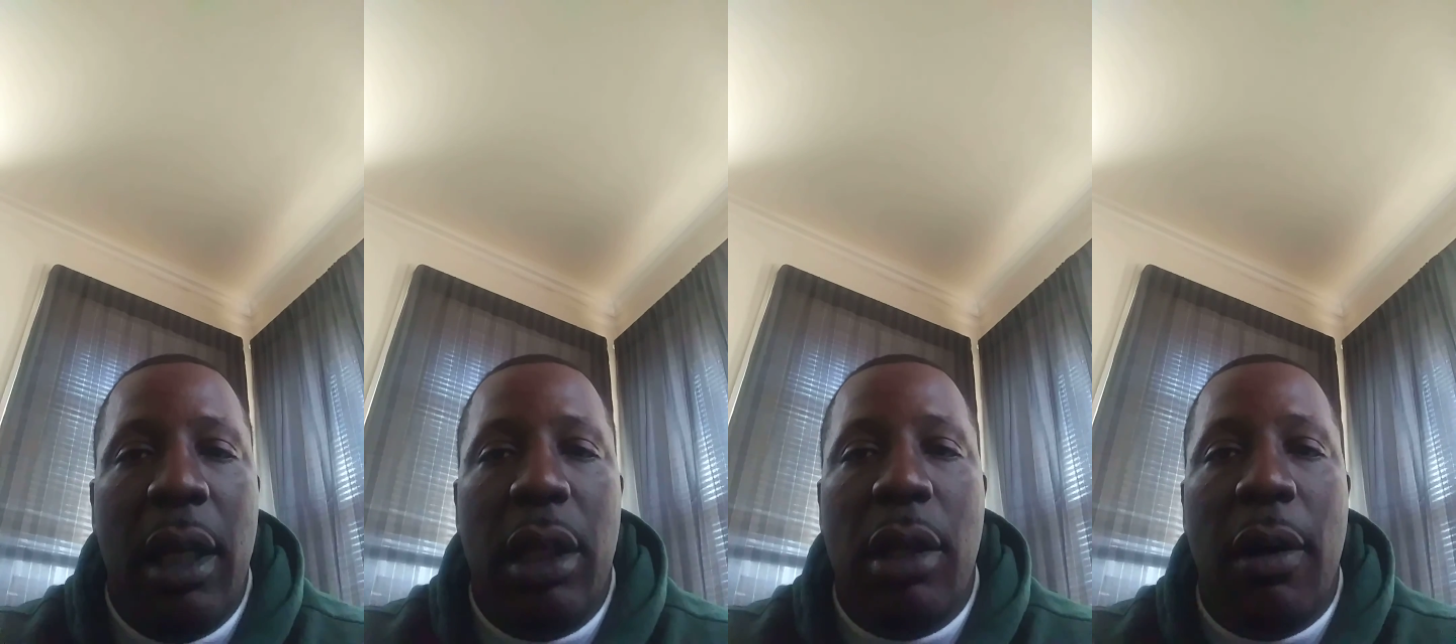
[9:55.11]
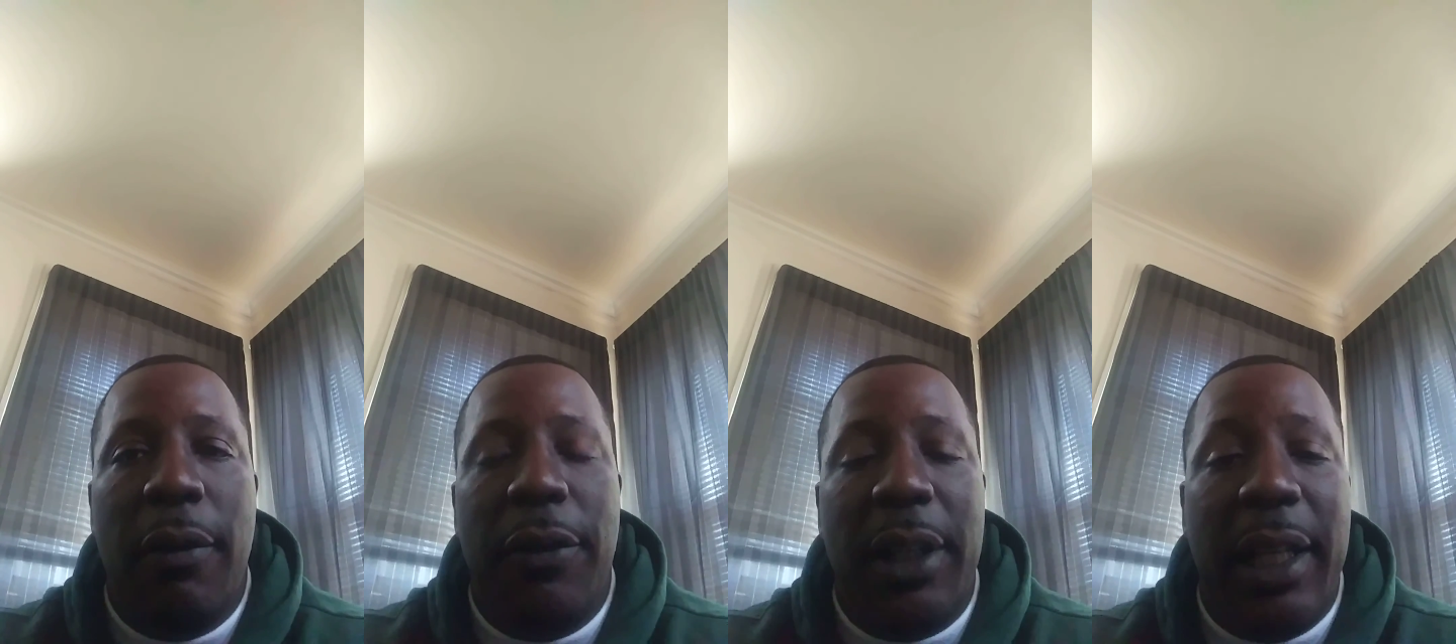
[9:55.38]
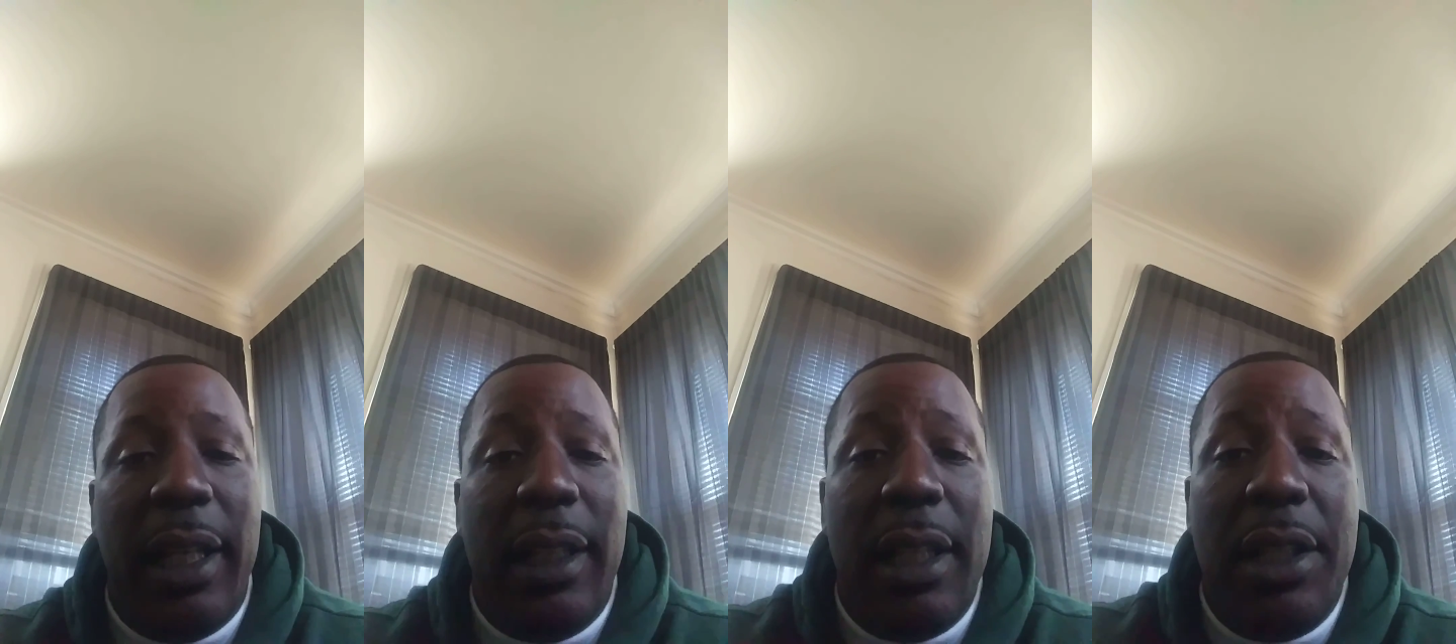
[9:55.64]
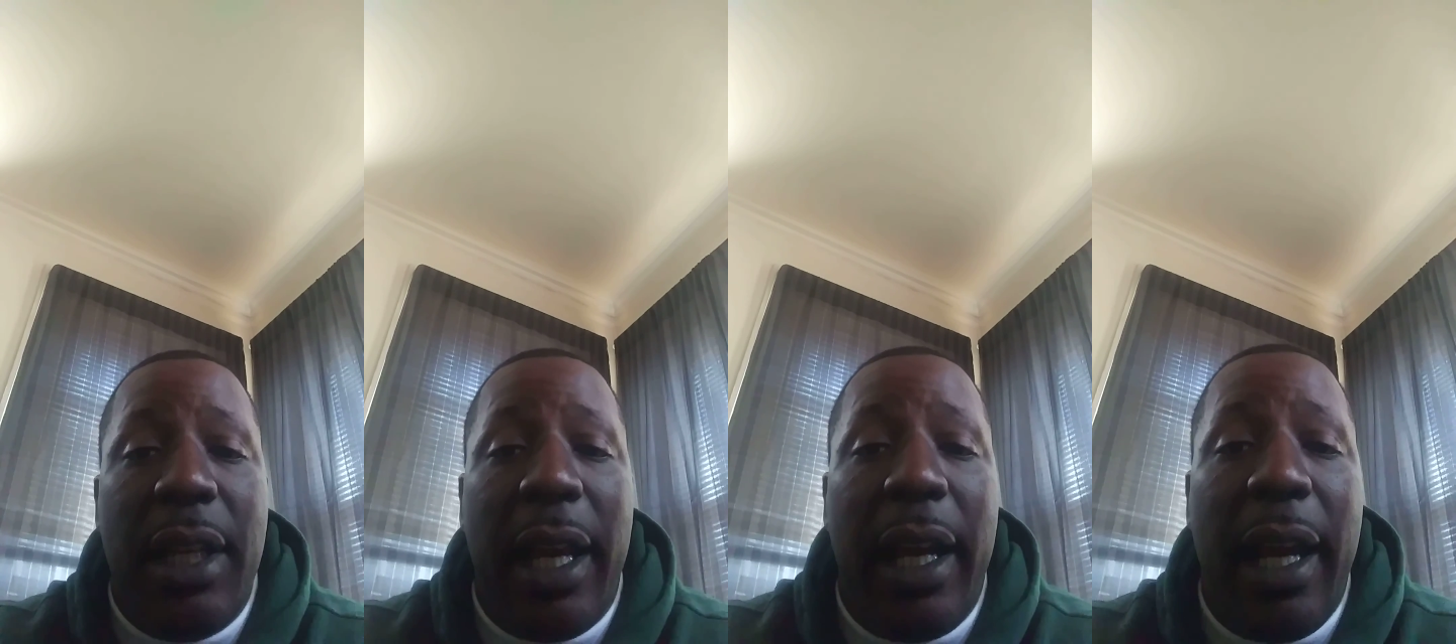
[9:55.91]
Don't forget to
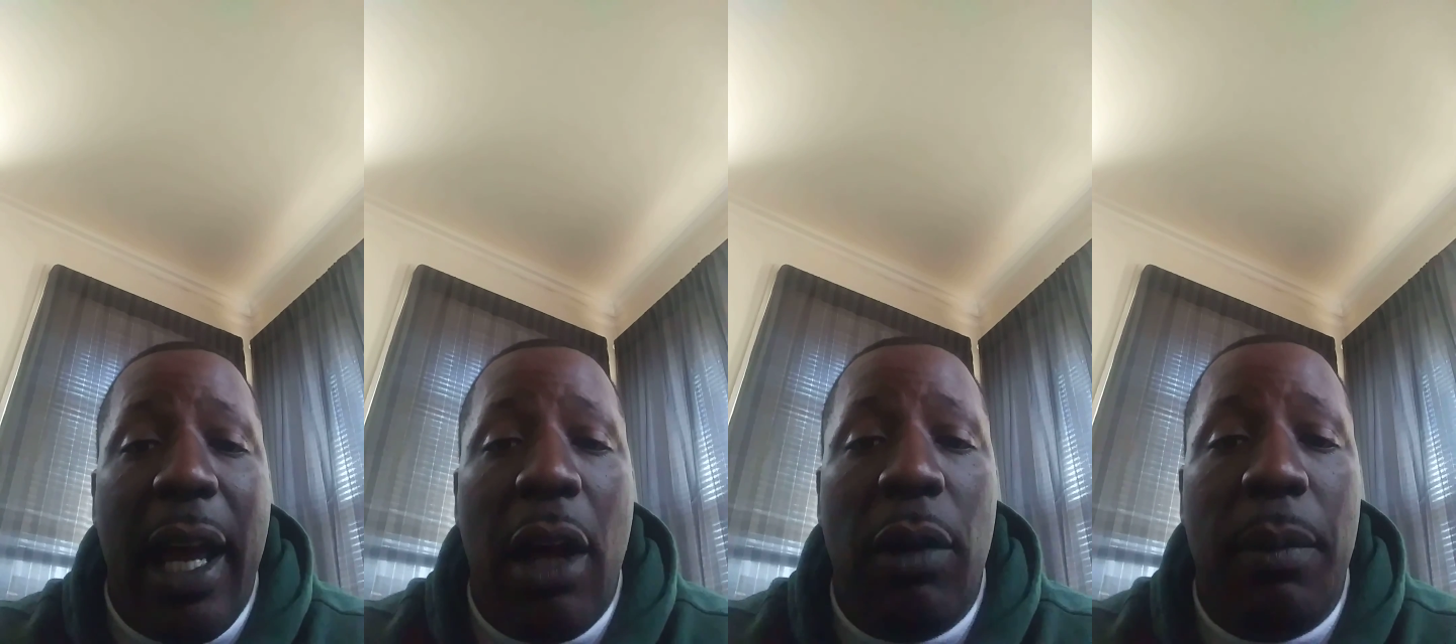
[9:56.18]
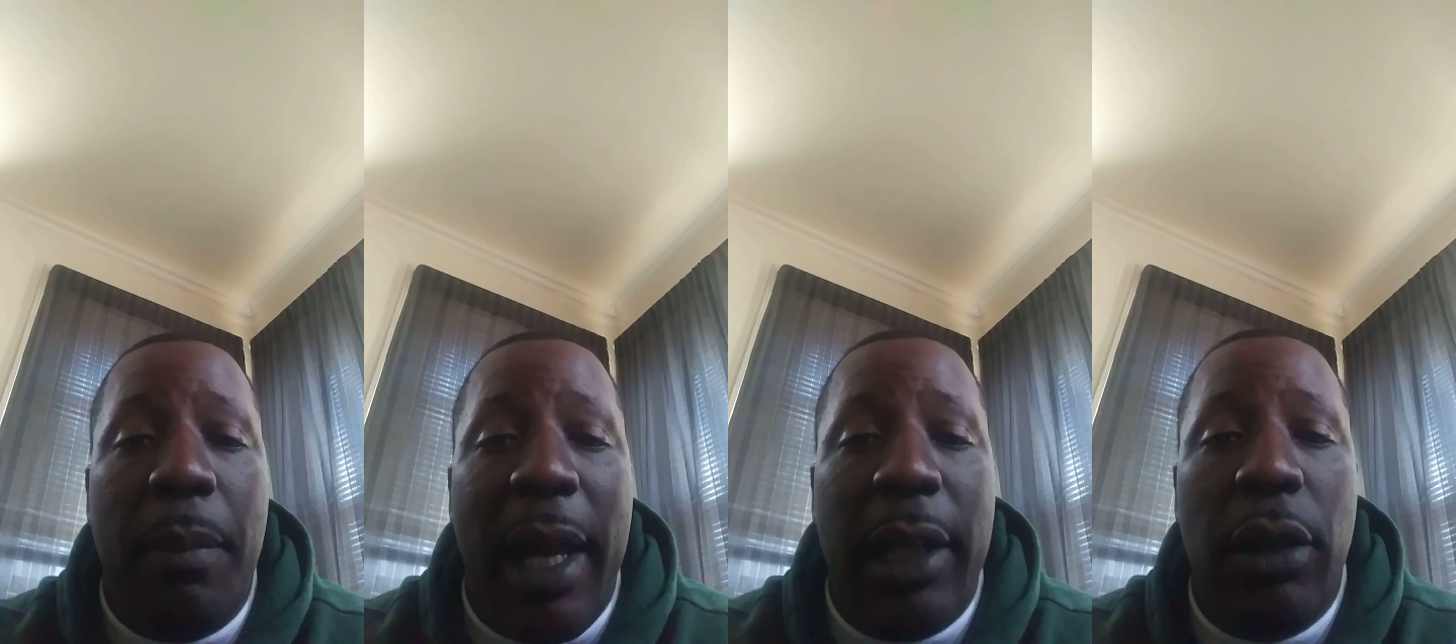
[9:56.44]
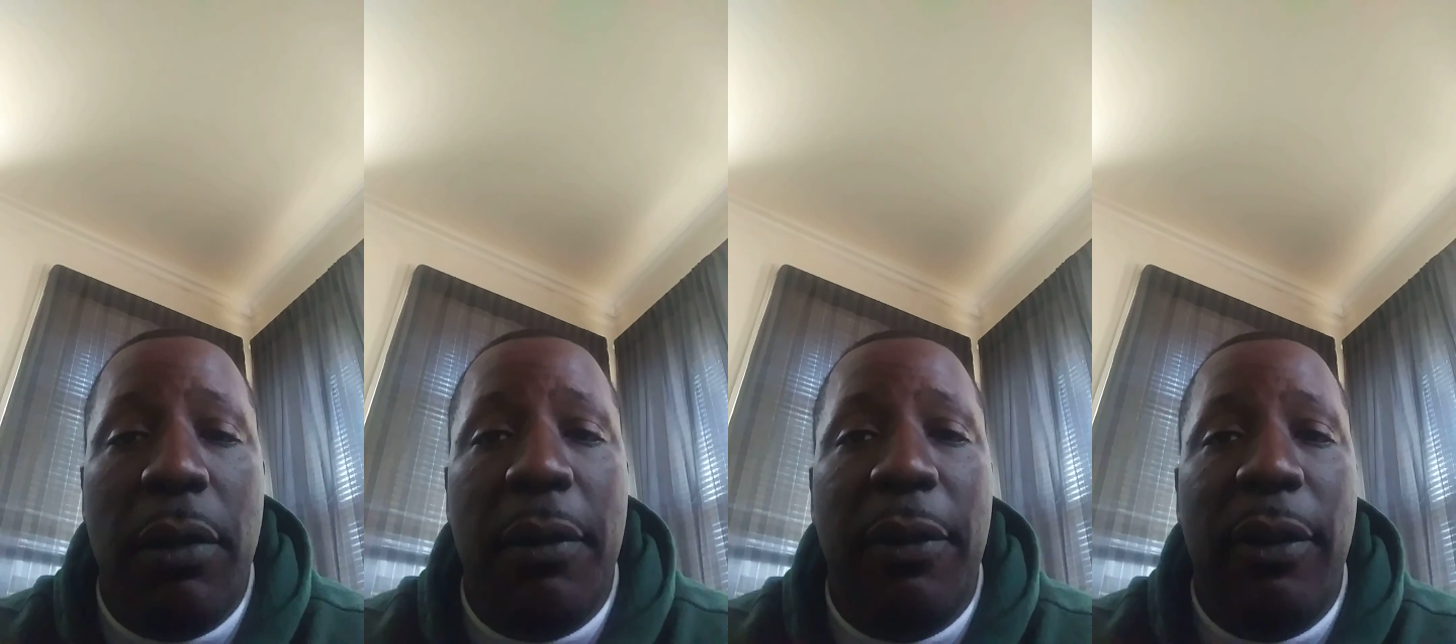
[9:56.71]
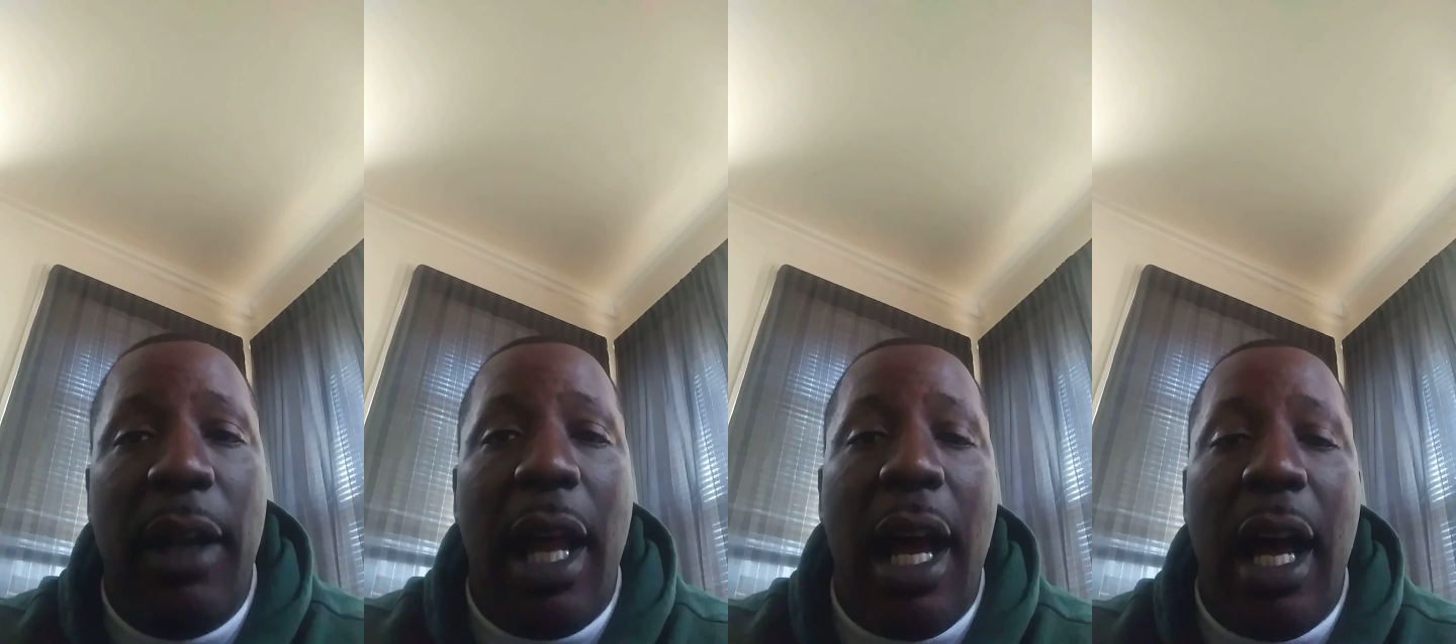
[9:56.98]
check out my new
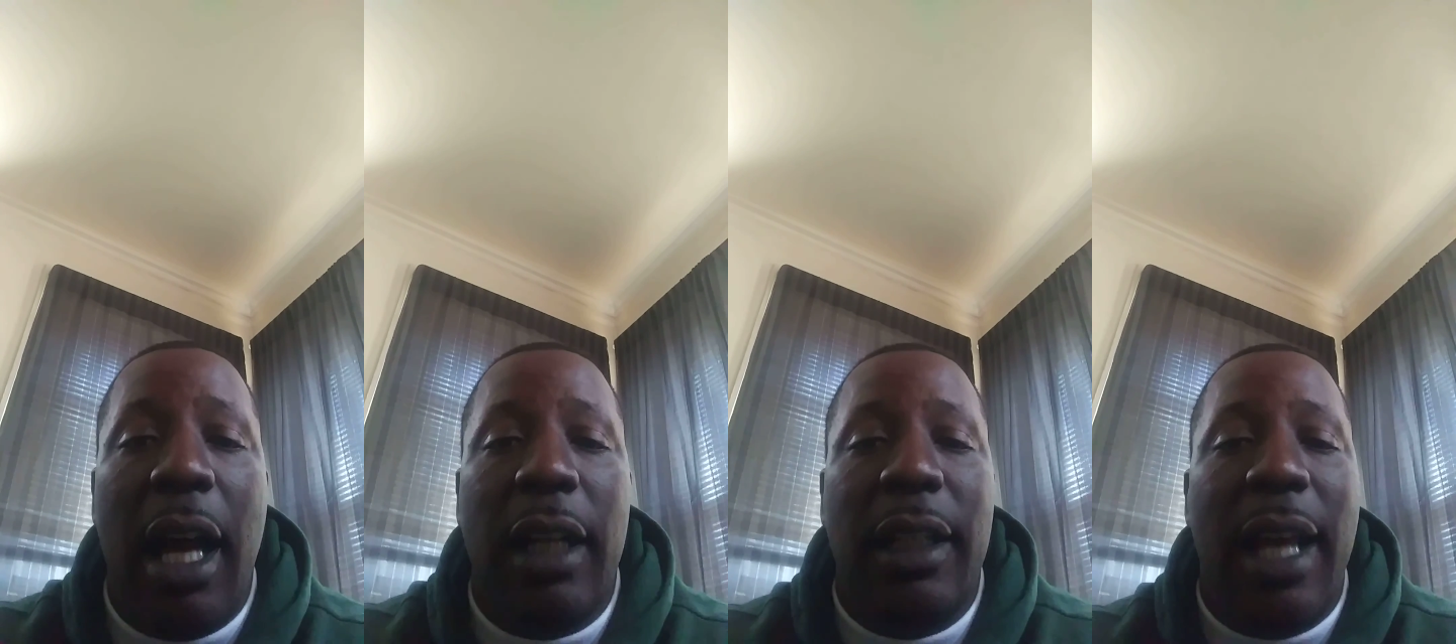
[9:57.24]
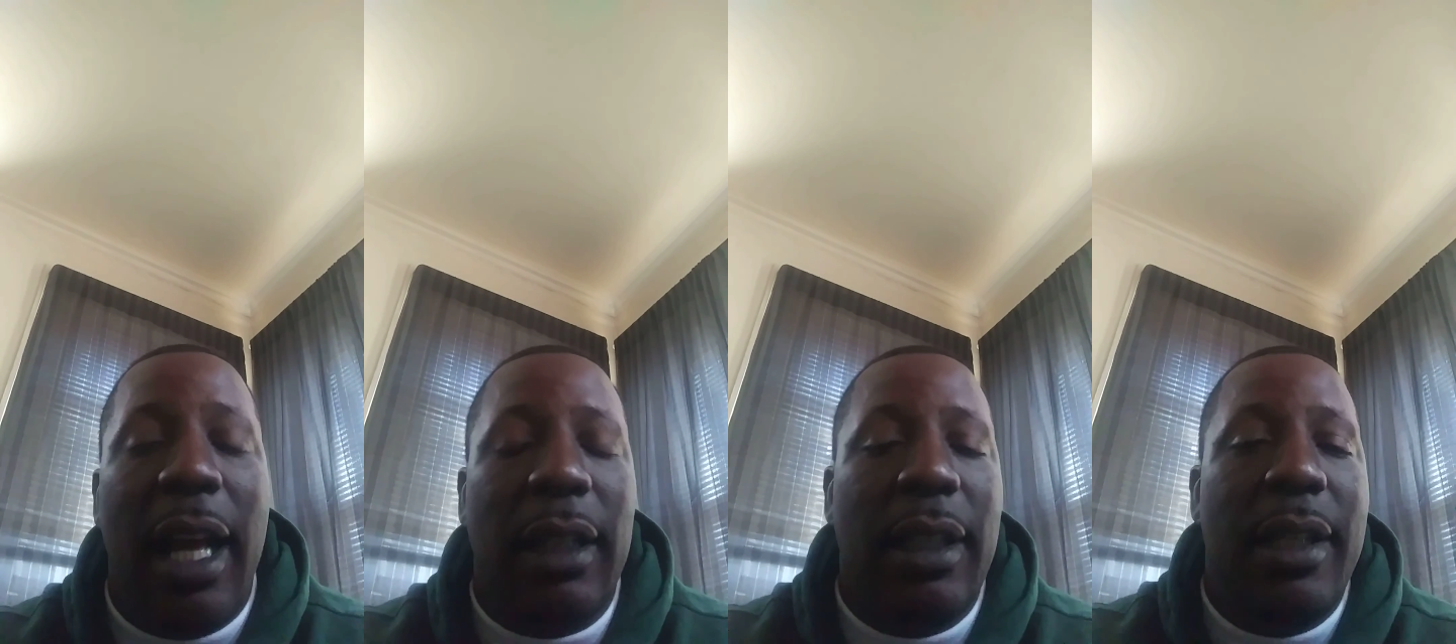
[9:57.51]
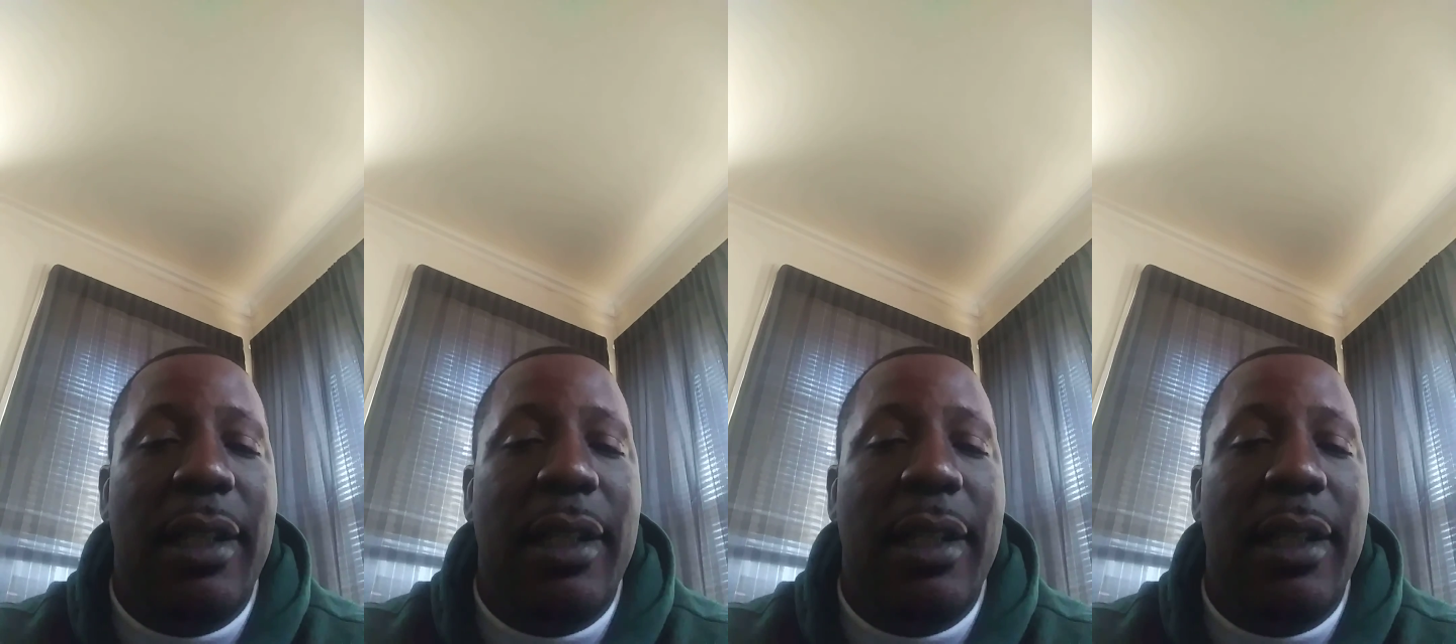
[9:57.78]
vlog, Dr.